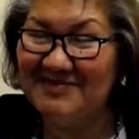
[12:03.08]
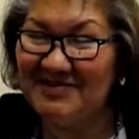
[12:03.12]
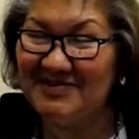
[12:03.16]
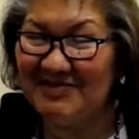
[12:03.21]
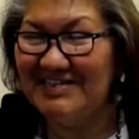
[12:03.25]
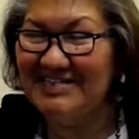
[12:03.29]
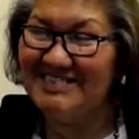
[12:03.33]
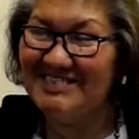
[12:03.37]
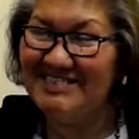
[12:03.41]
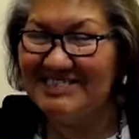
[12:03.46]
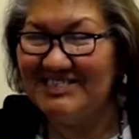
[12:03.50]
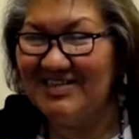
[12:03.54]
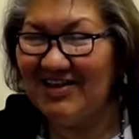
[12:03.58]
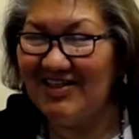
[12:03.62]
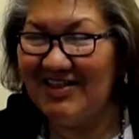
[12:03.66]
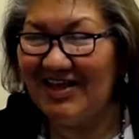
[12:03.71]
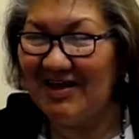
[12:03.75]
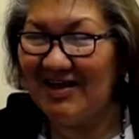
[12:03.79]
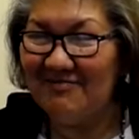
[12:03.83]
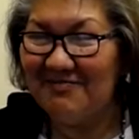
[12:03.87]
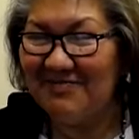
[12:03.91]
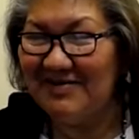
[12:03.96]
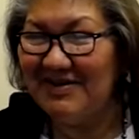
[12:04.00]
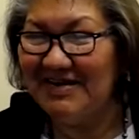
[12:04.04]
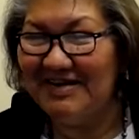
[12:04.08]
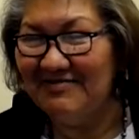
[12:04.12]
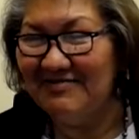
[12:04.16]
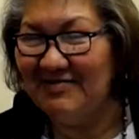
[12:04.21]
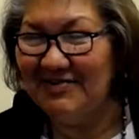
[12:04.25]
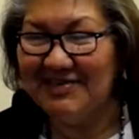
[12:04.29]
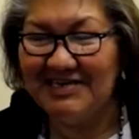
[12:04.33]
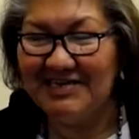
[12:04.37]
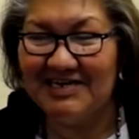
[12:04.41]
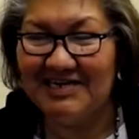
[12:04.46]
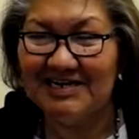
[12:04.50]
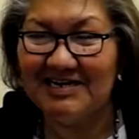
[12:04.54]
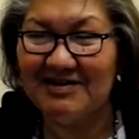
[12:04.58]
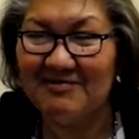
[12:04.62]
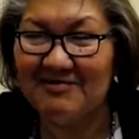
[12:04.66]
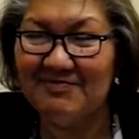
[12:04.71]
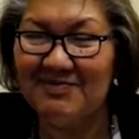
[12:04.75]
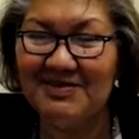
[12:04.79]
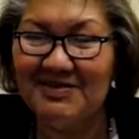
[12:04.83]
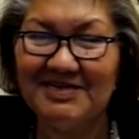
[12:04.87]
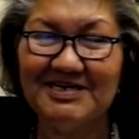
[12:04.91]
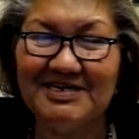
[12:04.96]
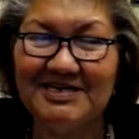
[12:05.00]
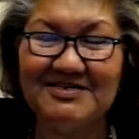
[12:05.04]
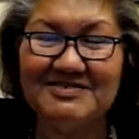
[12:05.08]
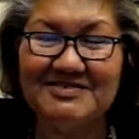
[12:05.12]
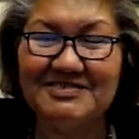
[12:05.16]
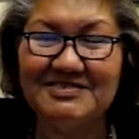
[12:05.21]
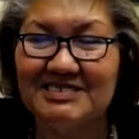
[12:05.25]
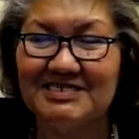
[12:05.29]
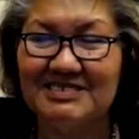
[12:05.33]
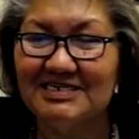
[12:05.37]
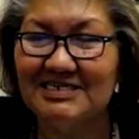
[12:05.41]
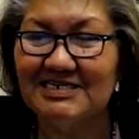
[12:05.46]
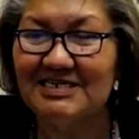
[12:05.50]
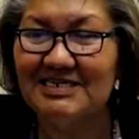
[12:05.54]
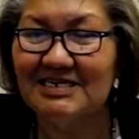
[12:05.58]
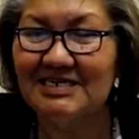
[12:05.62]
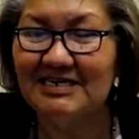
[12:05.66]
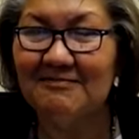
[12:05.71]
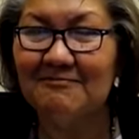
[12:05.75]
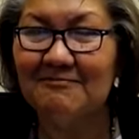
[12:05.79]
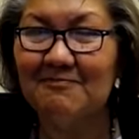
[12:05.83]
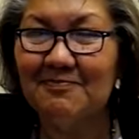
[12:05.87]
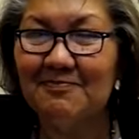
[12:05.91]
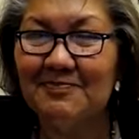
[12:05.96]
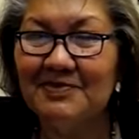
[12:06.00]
so this is all happening within a couple years. And uh,